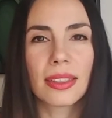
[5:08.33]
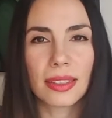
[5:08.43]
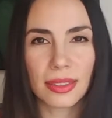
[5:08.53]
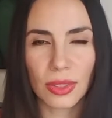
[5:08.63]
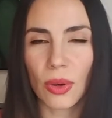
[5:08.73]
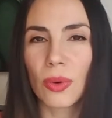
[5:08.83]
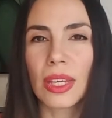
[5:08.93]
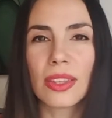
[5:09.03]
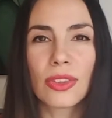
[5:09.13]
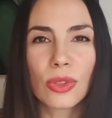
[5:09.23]
So
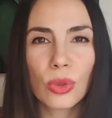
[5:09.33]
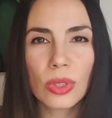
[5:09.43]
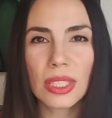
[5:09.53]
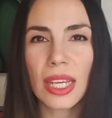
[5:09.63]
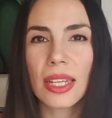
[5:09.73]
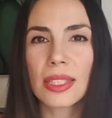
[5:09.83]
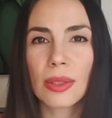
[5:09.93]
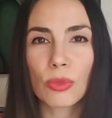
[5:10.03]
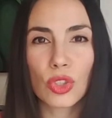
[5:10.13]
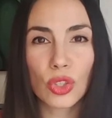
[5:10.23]

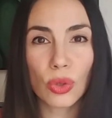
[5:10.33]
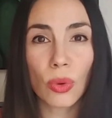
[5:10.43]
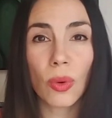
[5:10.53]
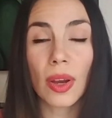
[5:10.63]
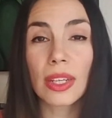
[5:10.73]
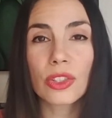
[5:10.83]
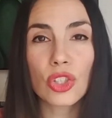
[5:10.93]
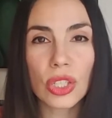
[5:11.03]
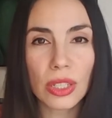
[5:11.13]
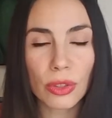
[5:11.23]
enthusiasm, joy,
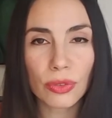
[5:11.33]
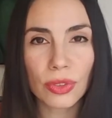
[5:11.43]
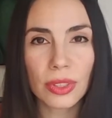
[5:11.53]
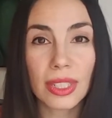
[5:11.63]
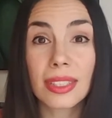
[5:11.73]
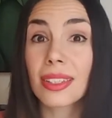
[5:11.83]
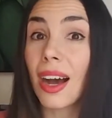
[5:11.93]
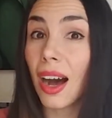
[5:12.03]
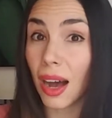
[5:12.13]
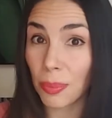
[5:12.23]
cheerfulness,
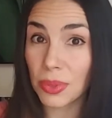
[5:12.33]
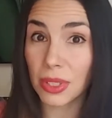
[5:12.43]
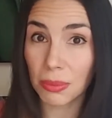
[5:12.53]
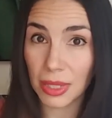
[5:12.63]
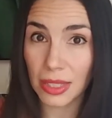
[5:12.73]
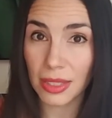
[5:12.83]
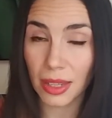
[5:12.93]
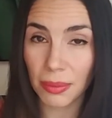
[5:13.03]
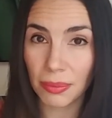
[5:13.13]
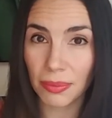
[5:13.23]

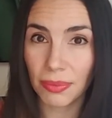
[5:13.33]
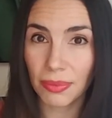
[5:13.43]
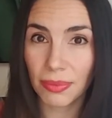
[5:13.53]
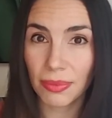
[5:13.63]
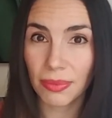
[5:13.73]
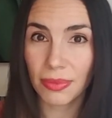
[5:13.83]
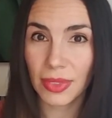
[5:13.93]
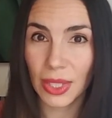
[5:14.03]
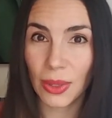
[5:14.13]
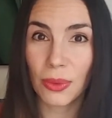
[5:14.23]
optimism.
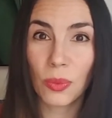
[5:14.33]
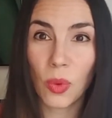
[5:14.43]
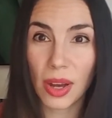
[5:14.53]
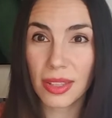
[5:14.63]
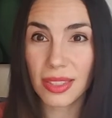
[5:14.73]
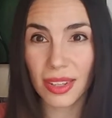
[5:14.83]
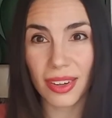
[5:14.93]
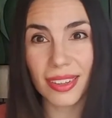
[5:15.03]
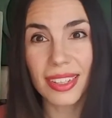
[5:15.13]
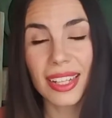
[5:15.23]
Ones
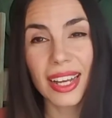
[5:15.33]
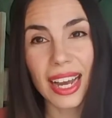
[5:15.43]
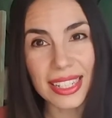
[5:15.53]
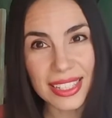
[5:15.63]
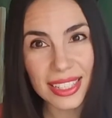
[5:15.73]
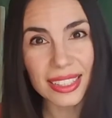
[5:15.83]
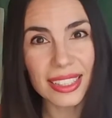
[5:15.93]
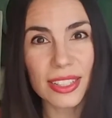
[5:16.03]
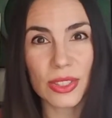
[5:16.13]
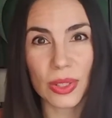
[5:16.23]
are
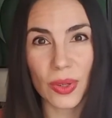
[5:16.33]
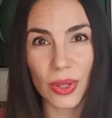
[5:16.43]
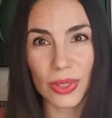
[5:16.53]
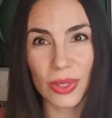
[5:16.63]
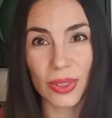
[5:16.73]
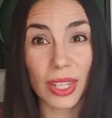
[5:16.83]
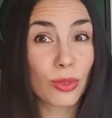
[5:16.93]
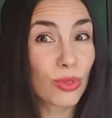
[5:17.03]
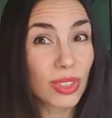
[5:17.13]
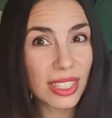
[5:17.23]
idealists, they're also like
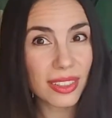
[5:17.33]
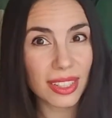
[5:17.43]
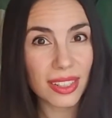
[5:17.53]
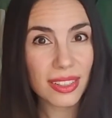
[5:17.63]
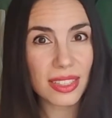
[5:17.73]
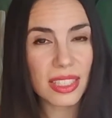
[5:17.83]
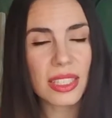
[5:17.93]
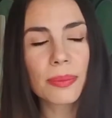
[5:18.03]
realists.